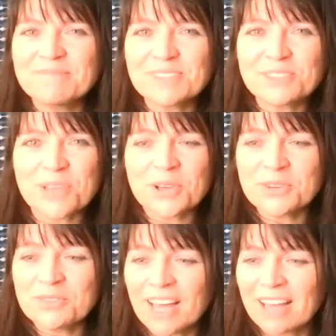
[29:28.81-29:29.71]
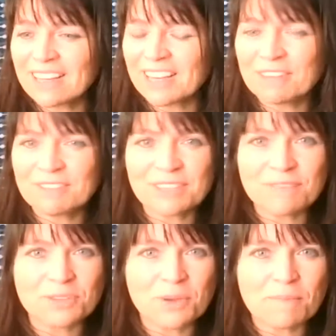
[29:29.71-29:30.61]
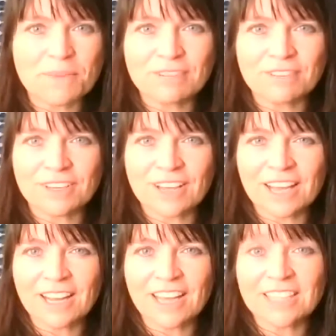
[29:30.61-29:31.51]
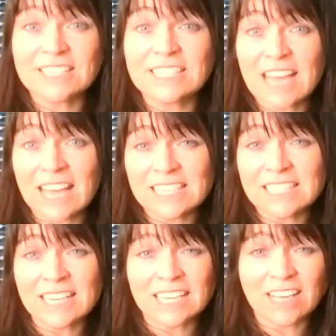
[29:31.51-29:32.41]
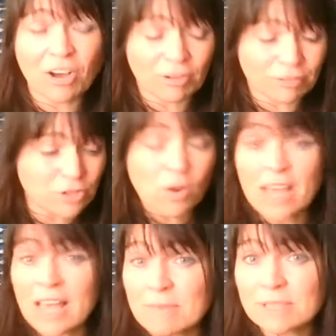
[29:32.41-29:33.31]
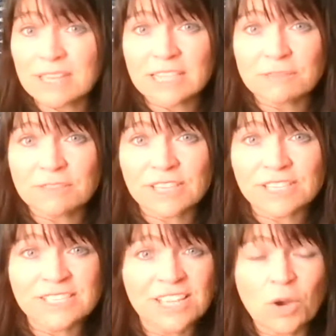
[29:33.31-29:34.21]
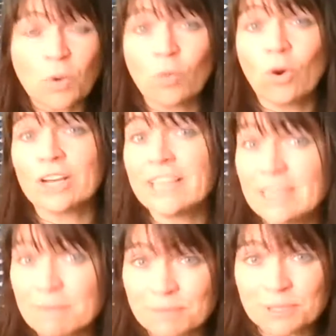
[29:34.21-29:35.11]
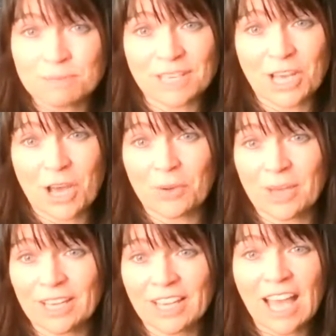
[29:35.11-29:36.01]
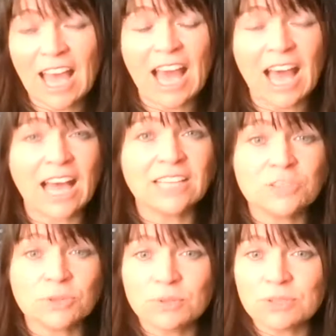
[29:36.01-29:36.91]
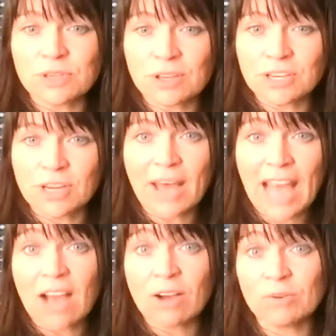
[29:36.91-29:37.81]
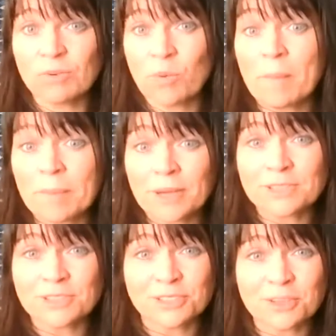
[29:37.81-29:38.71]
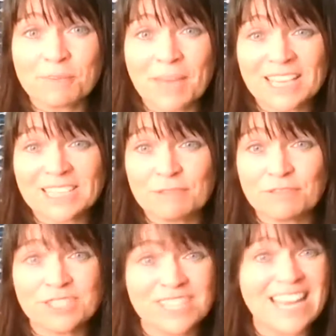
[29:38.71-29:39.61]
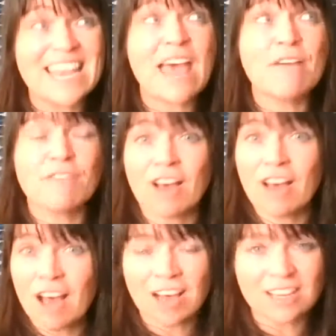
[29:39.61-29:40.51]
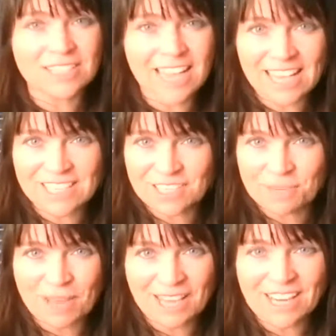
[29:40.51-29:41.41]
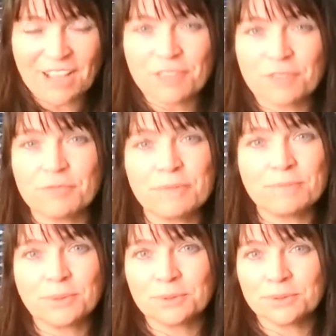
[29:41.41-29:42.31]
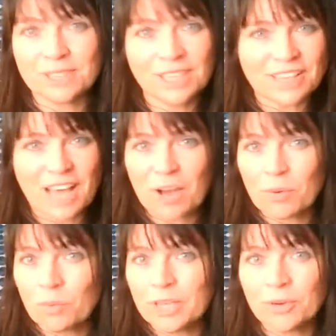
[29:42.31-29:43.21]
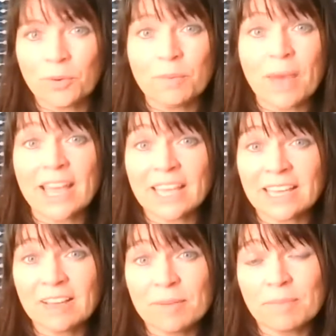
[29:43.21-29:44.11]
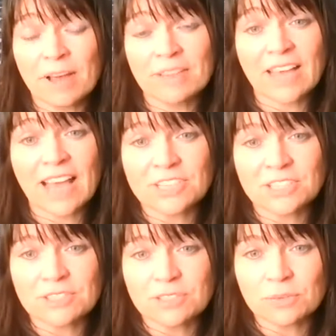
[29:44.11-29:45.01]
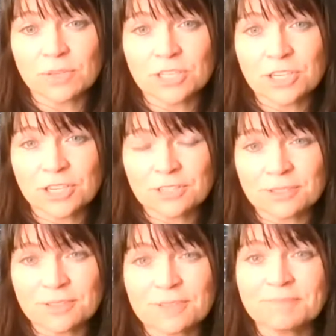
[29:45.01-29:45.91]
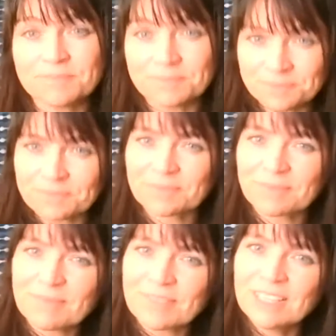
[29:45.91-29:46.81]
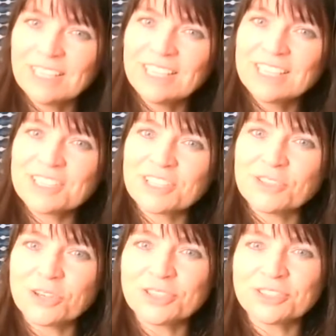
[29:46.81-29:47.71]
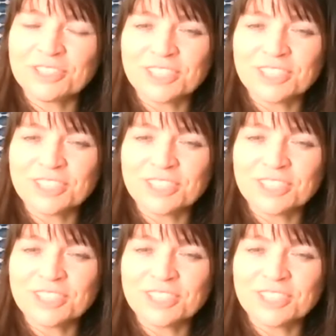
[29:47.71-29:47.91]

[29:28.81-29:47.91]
So that kind of gives you a bit of an understanding of who I am as an activist, what keeps me going, and also, you know, how one person can make a difference, and never underestimate the ripples that we all make by the actions that we choose. So Jonathan, I